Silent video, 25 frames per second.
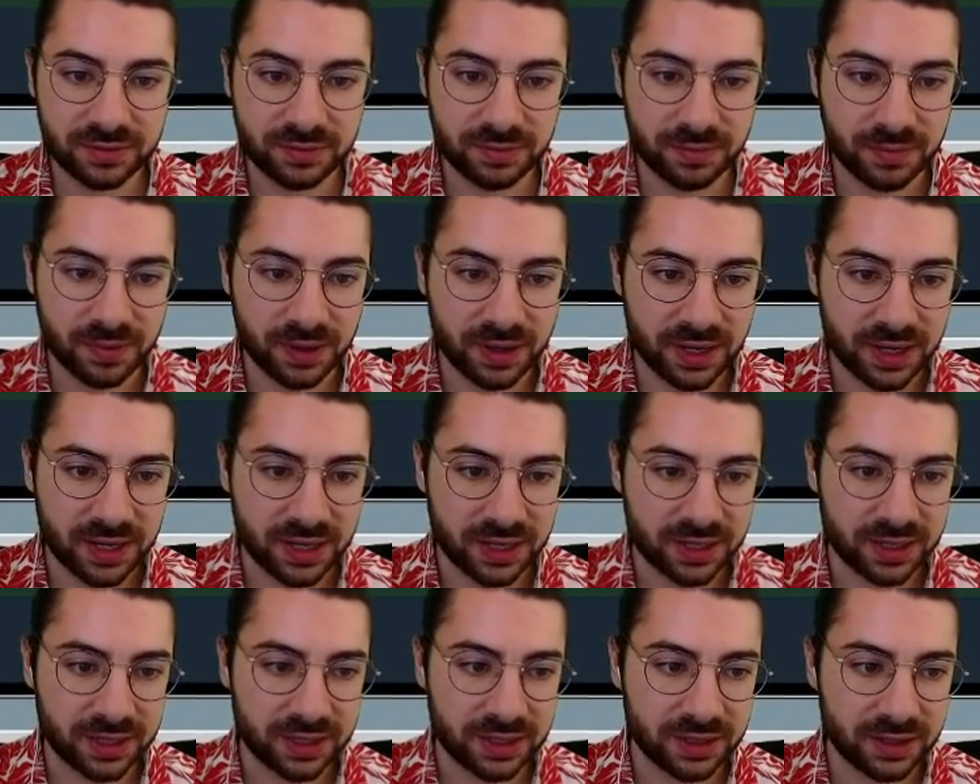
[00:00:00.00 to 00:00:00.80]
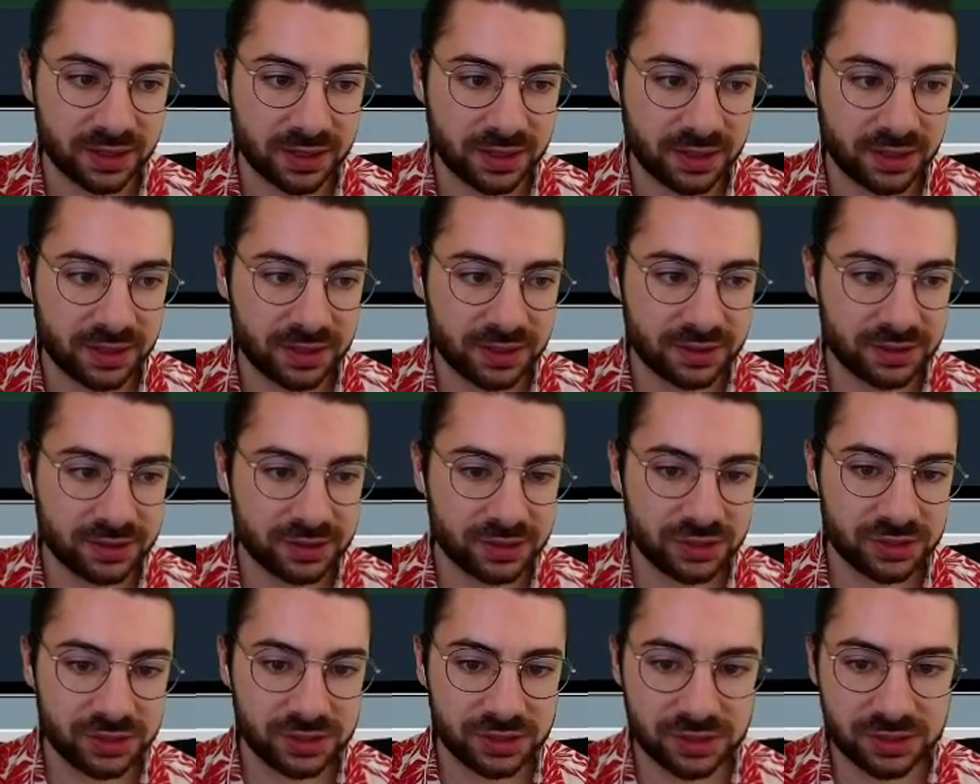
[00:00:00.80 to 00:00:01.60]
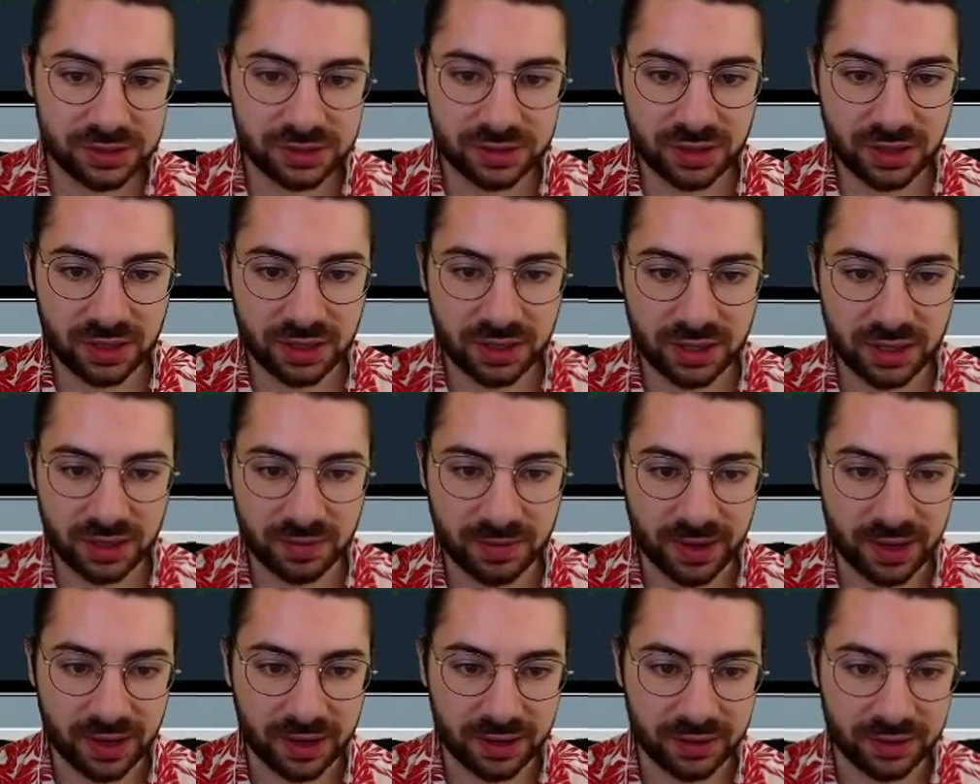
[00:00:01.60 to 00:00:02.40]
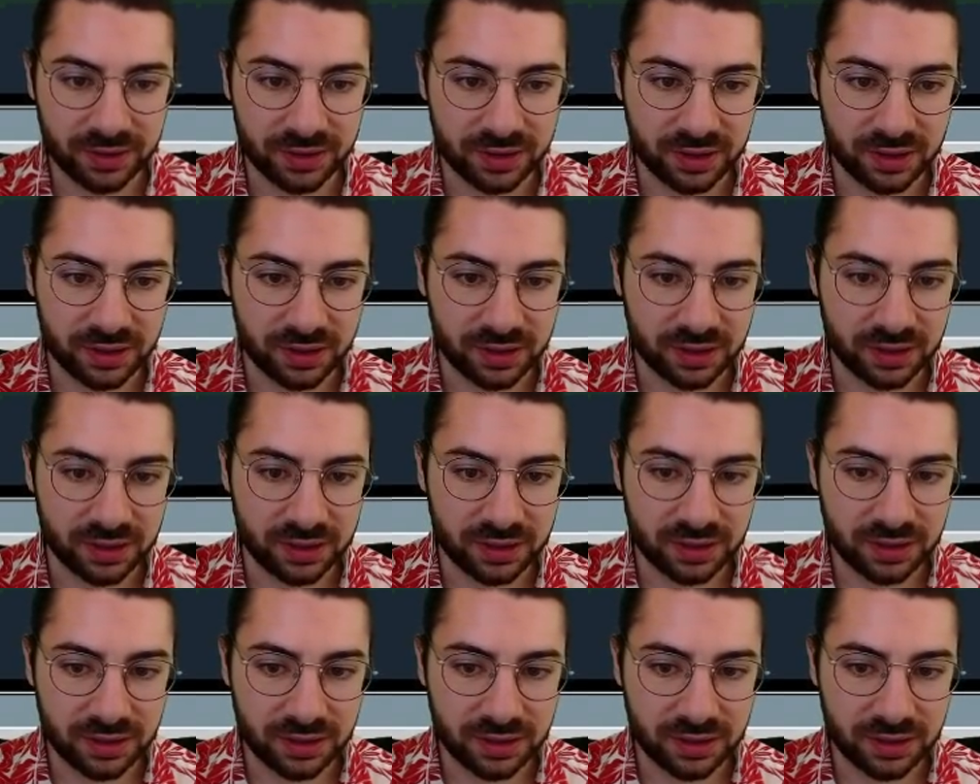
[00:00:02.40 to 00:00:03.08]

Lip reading: by just thinking about the